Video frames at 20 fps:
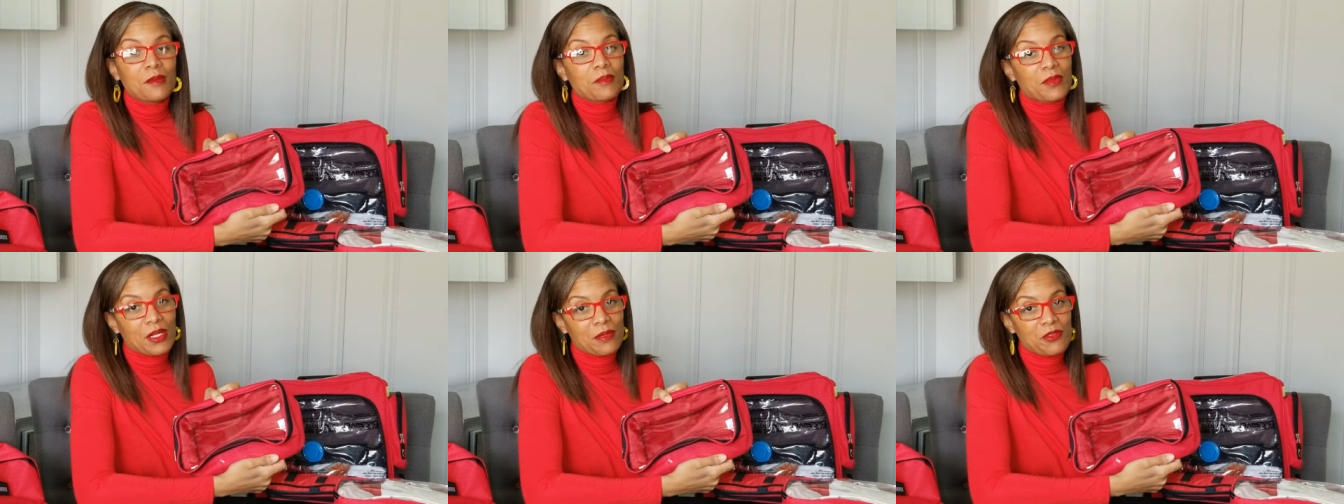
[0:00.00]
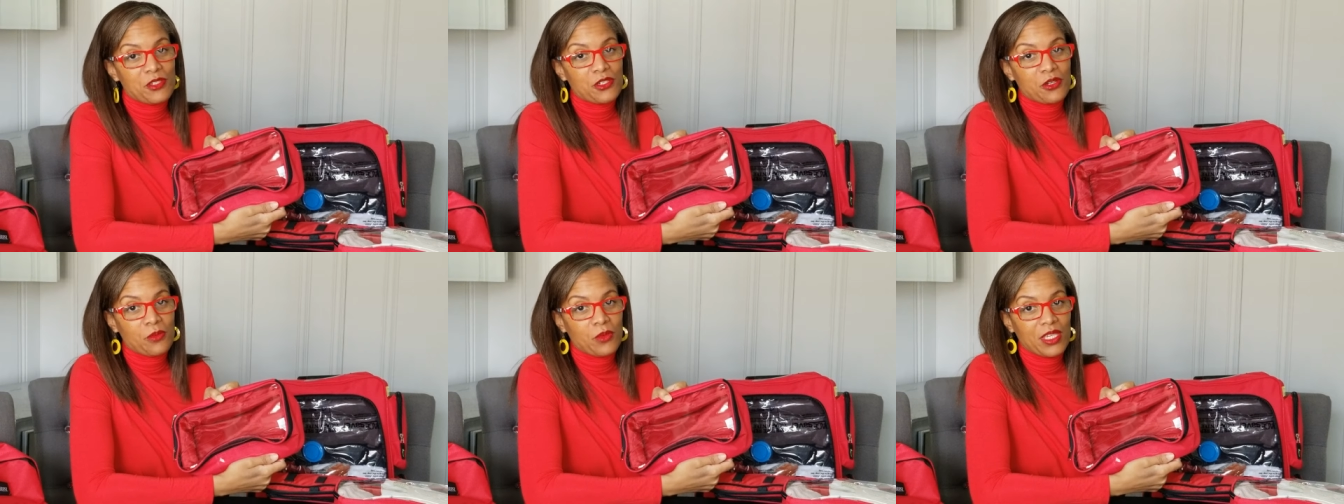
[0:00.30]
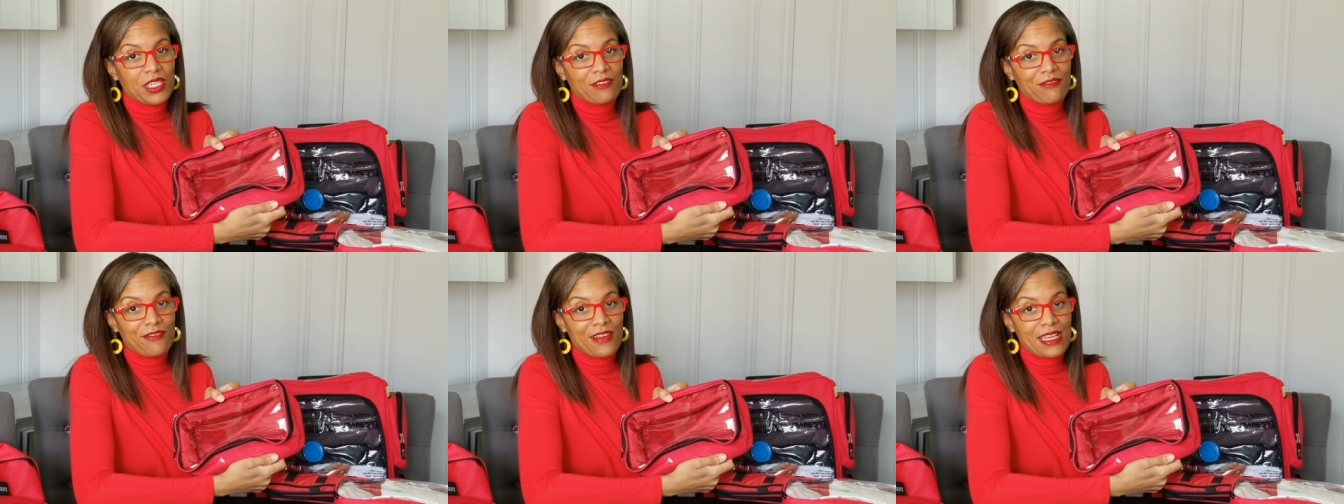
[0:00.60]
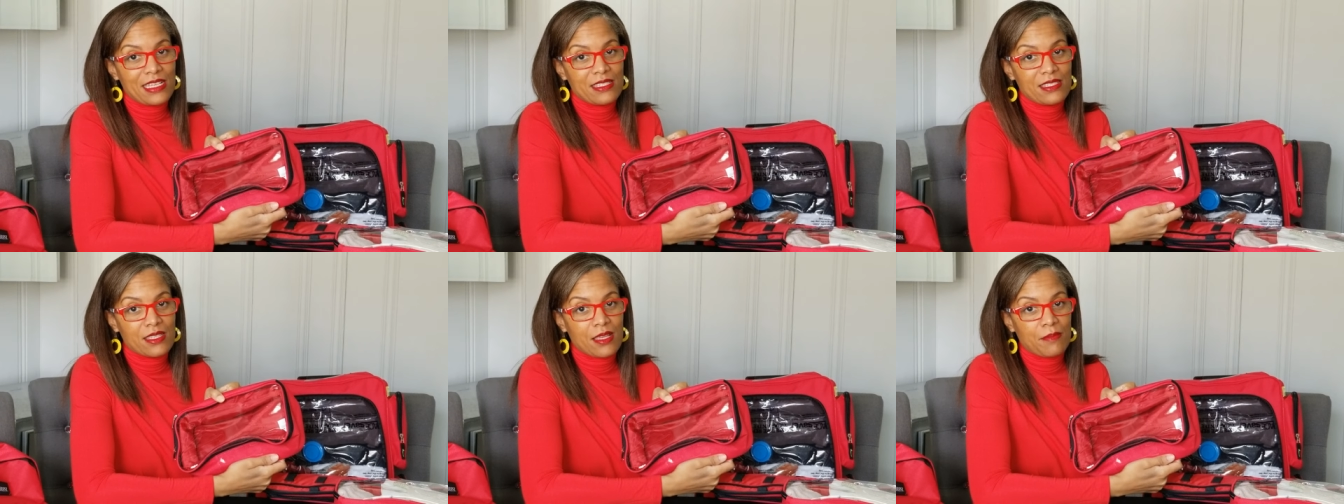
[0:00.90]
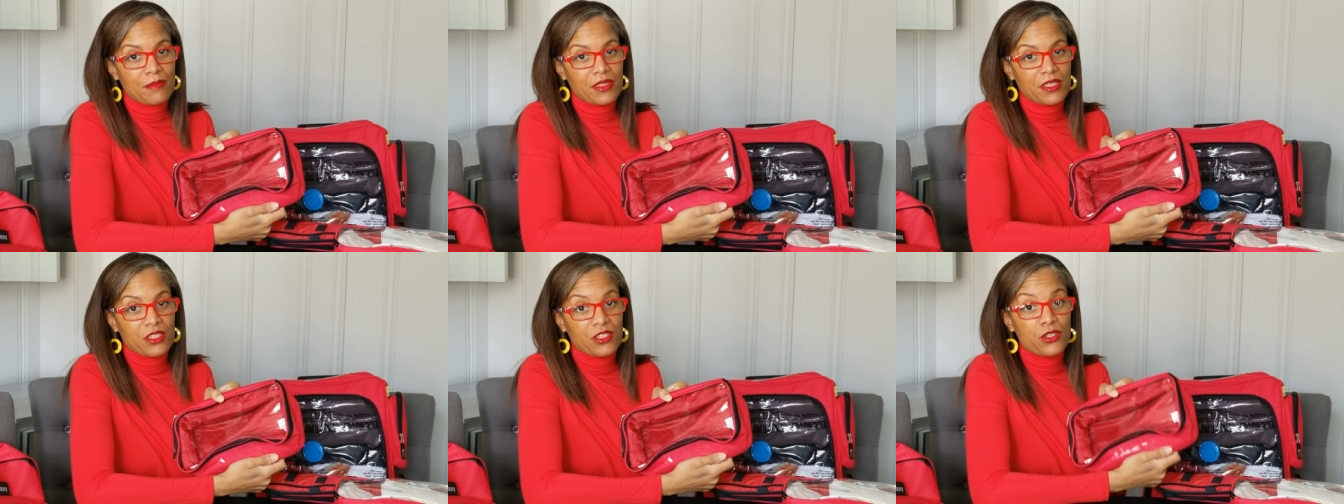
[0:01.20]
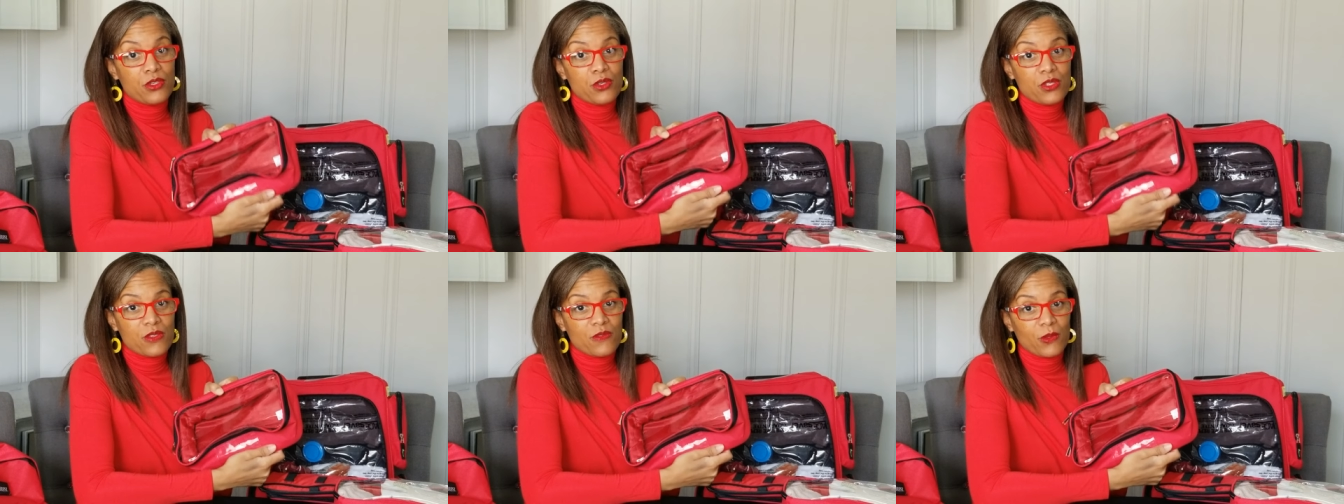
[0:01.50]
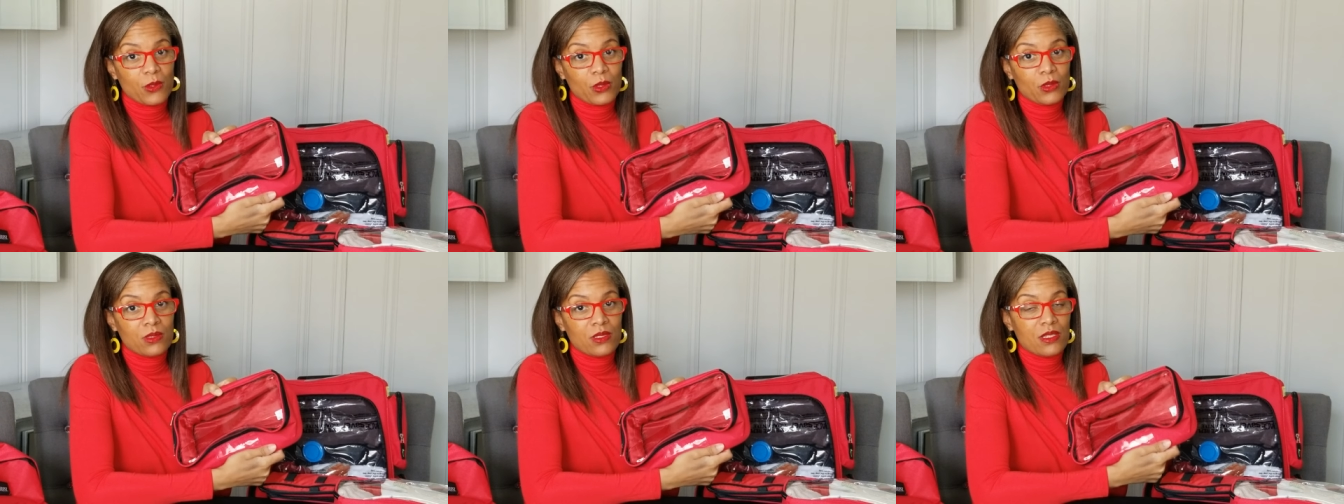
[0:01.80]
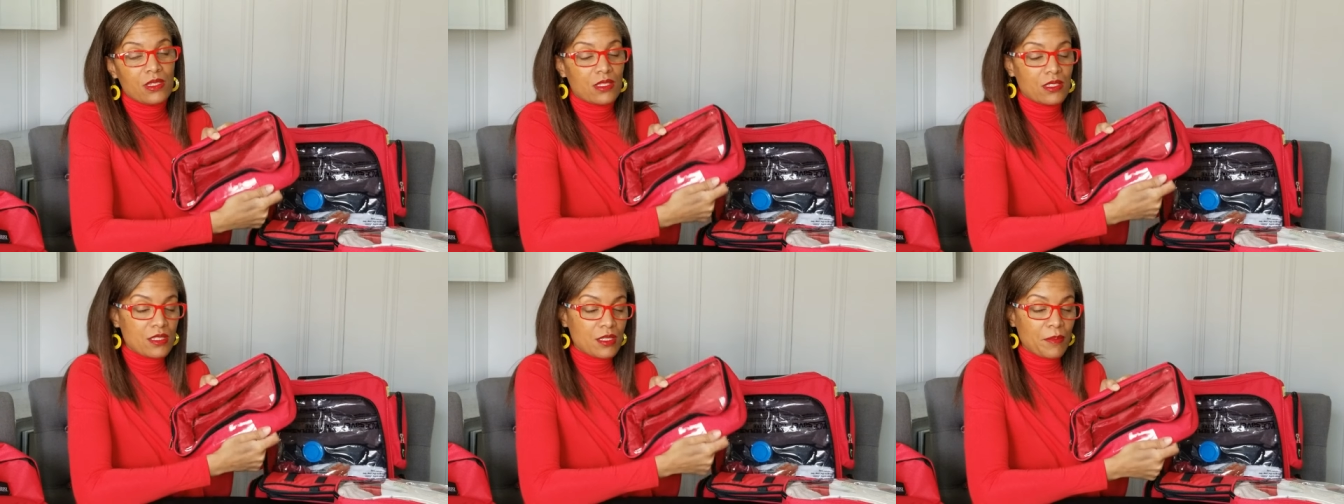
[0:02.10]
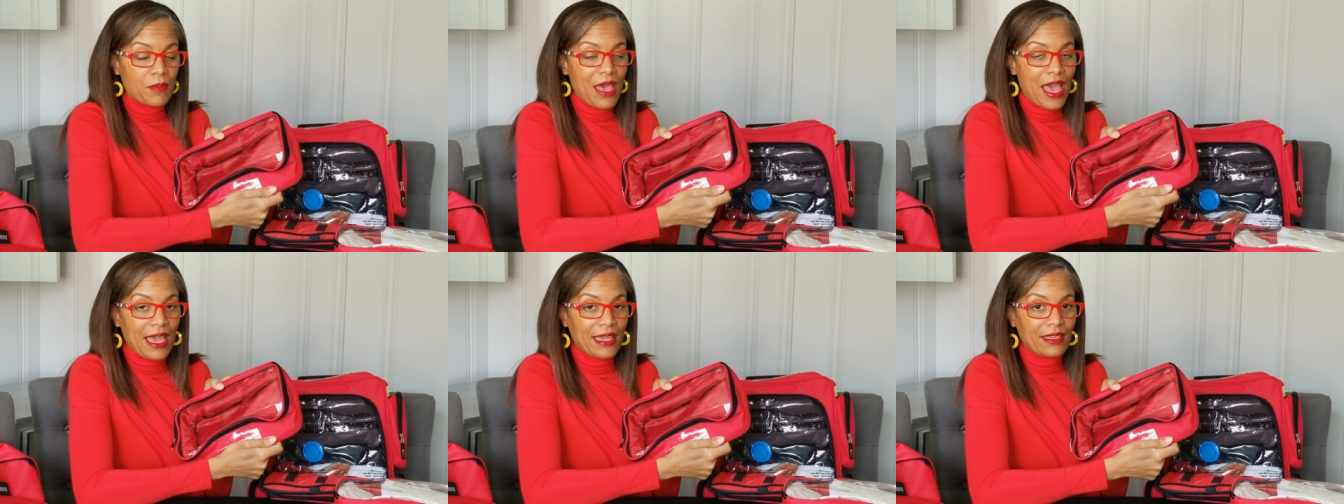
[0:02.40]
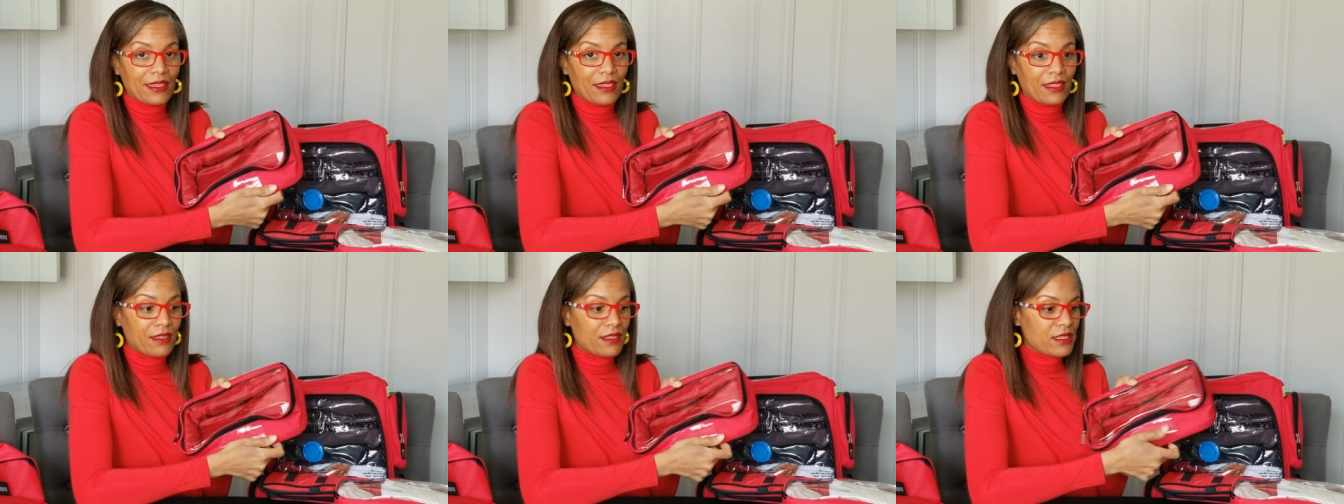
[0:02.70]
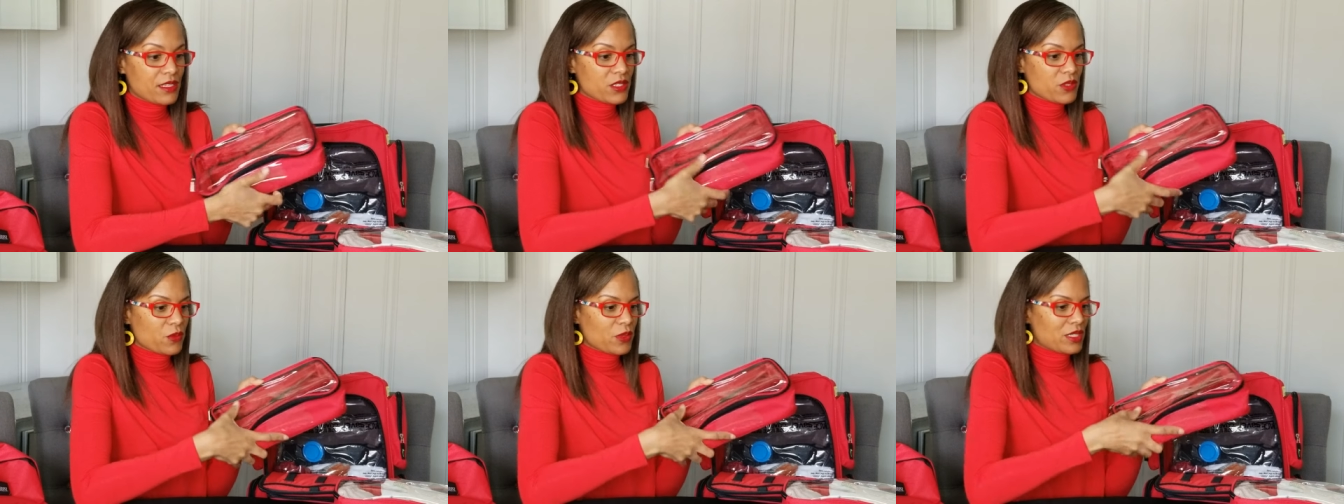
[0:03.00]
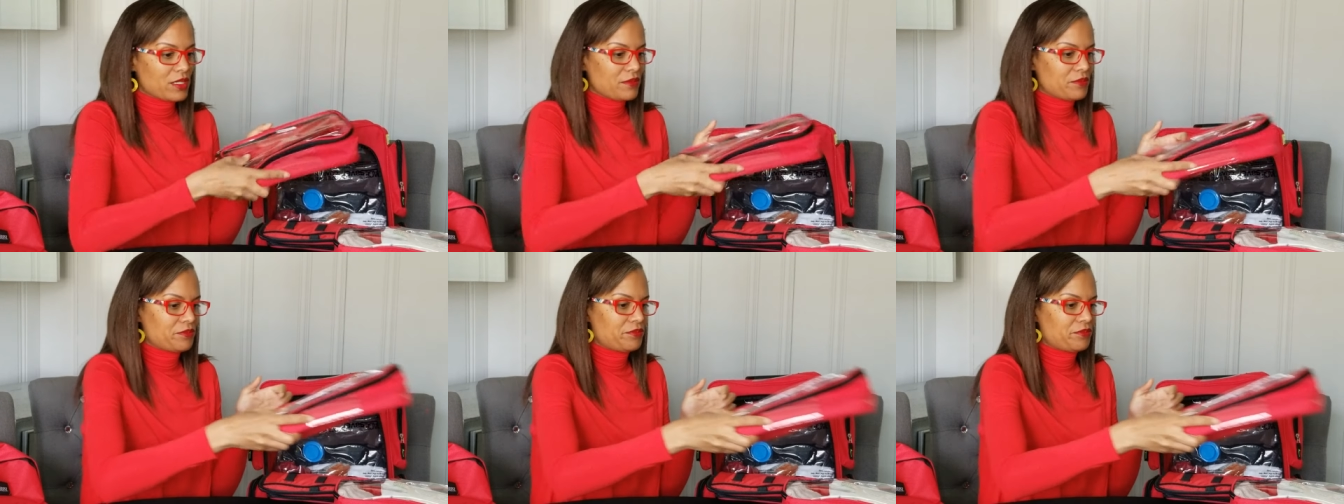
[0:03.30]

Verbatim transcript: but I'm sure we could find something useful to pack in this one.